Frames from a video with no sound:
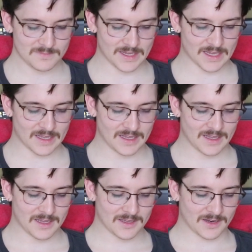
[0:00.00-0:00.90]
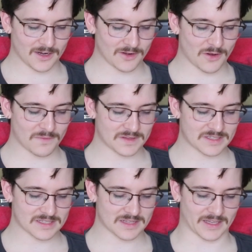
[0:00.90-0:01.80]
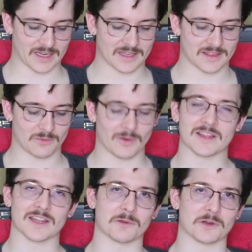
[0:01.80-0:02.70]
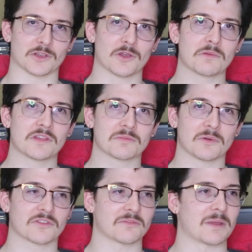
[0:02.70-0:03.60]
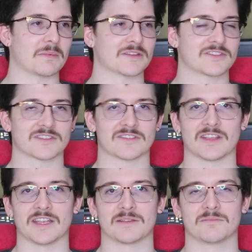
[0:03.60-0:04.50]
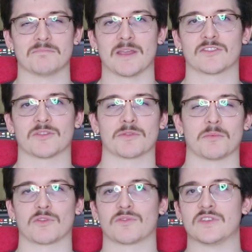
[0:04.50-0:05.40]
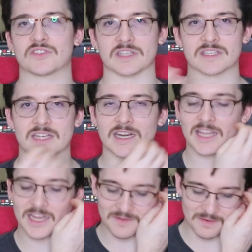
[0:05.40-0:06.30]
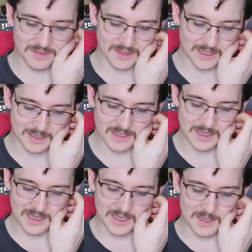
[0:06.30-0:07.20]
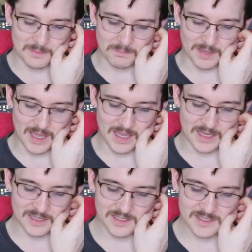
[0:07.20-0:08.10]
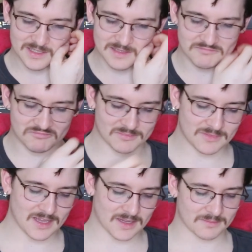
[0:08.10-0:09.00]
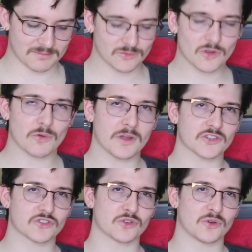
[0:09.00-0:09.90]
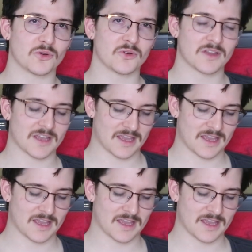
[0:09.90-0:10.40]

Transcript: yeah, I don't know if it's just, like, the way that they want to go with these models, and maybe it's just, it makes them the most visually stunning out of everything, but yeah, not quite sure